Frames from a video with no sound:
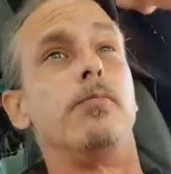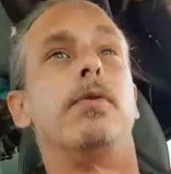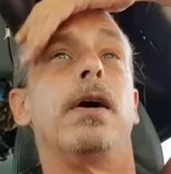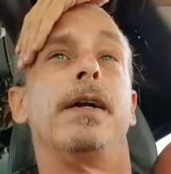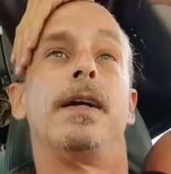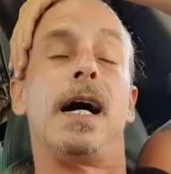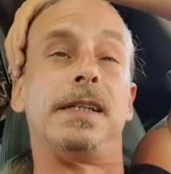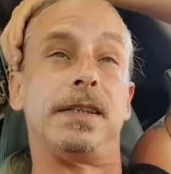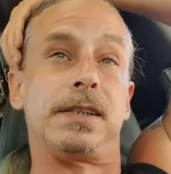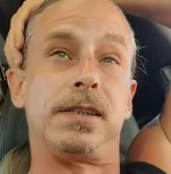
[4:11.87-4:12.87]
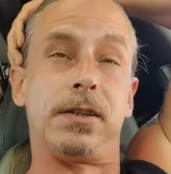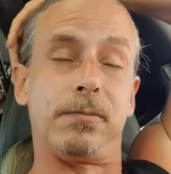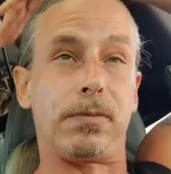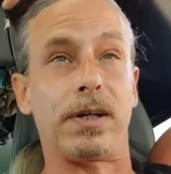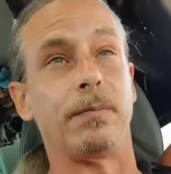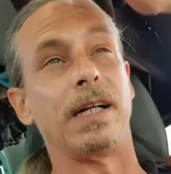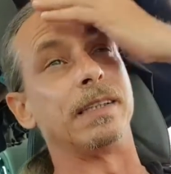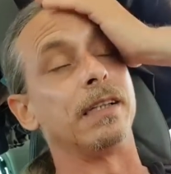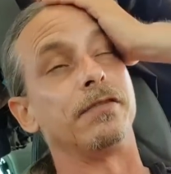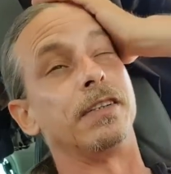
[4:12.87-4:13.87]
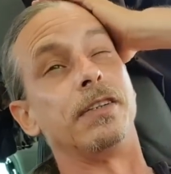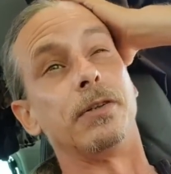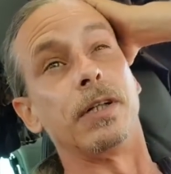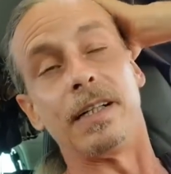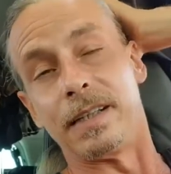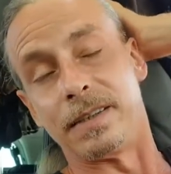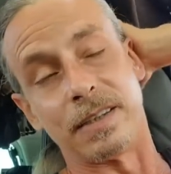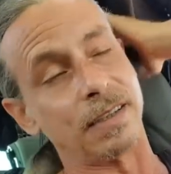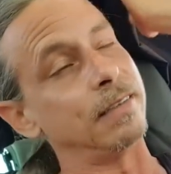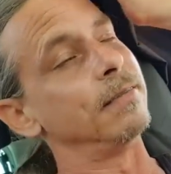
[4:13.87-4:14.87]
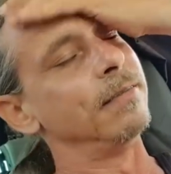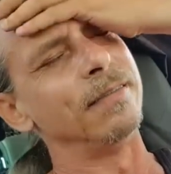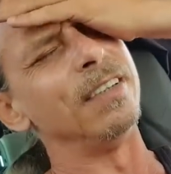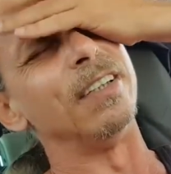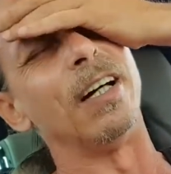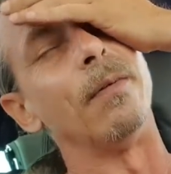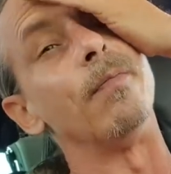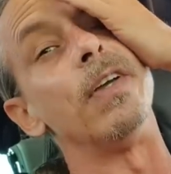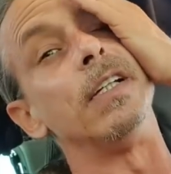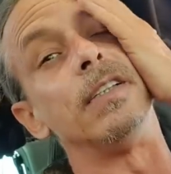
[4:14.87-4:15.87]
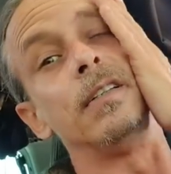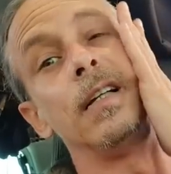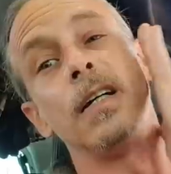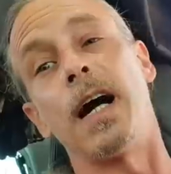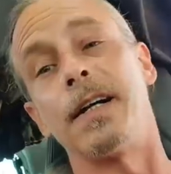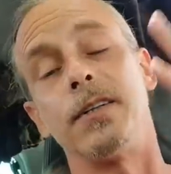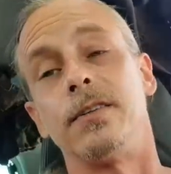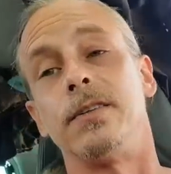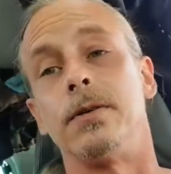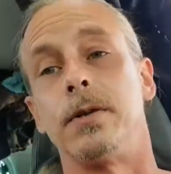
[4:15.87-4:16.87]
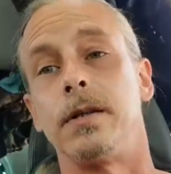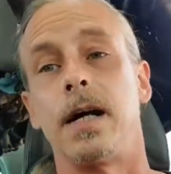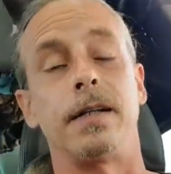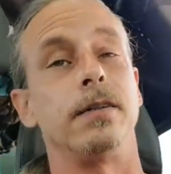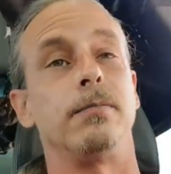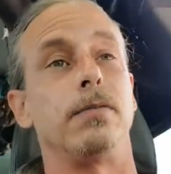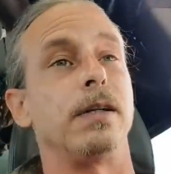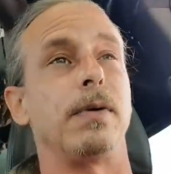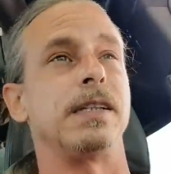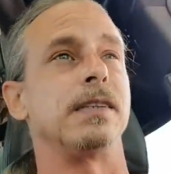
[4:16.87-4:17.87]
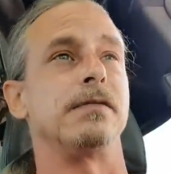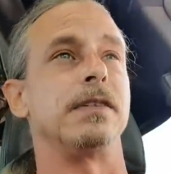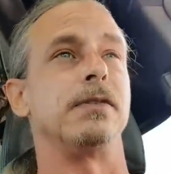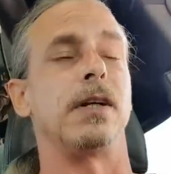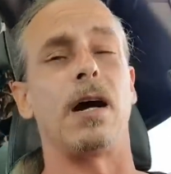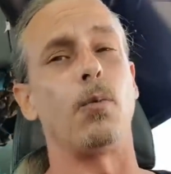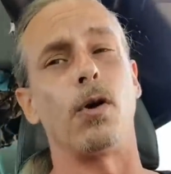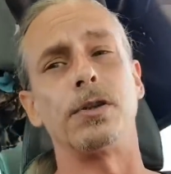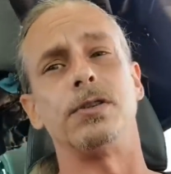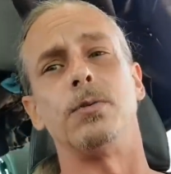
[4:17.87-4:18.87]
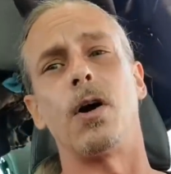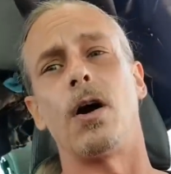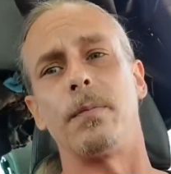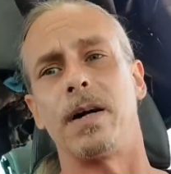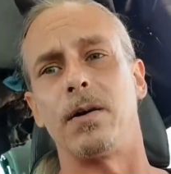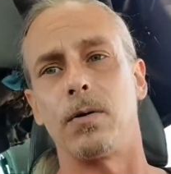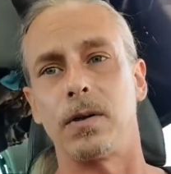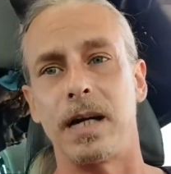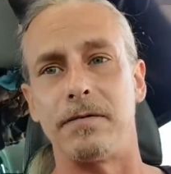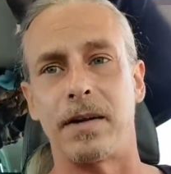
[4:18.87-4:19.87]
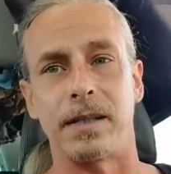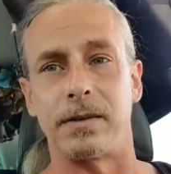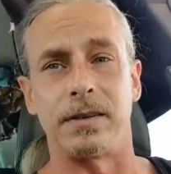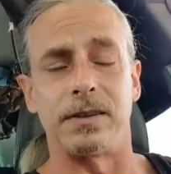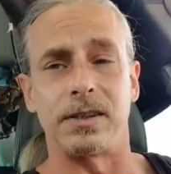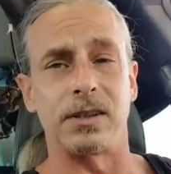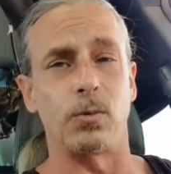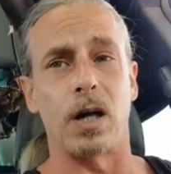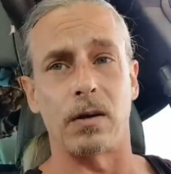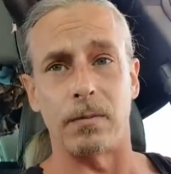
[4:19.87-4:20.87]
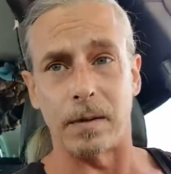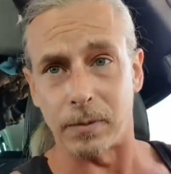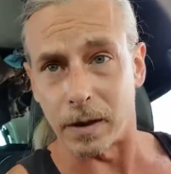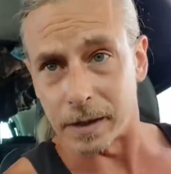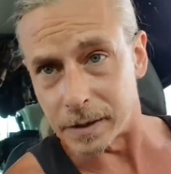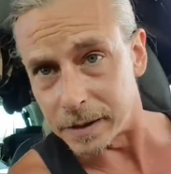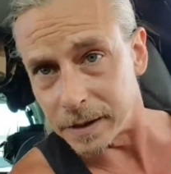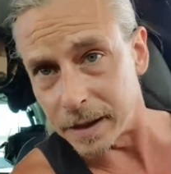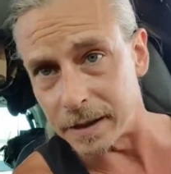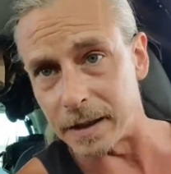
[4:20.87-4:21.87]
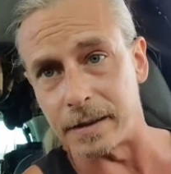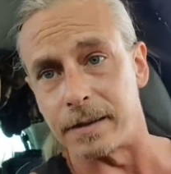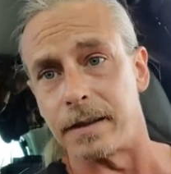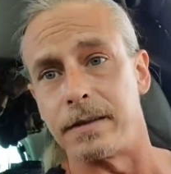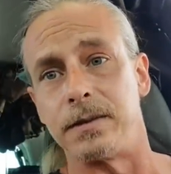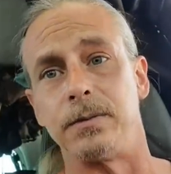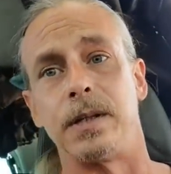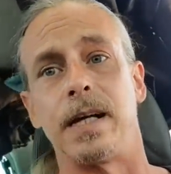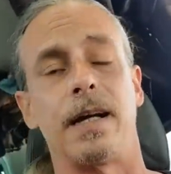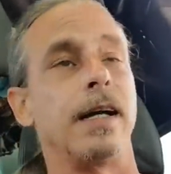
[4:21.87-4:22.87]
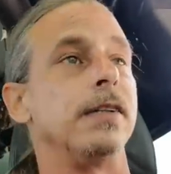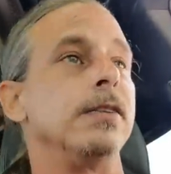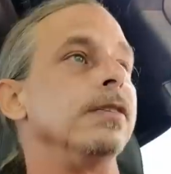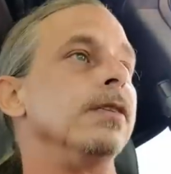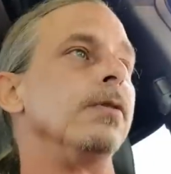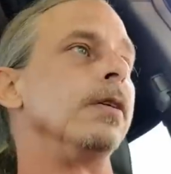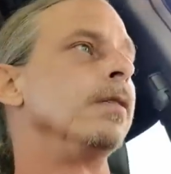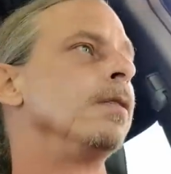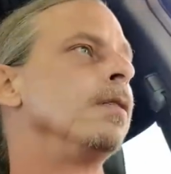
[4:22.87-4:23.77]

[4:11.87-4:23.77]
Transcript: but i just couldn't bring myself to do it it just you know, it. I couldn't do it. I couldn't bring myself to do it. I worked too hard my whole life. I couldn't just swallow my pride like that and and do that. I couldn't do it.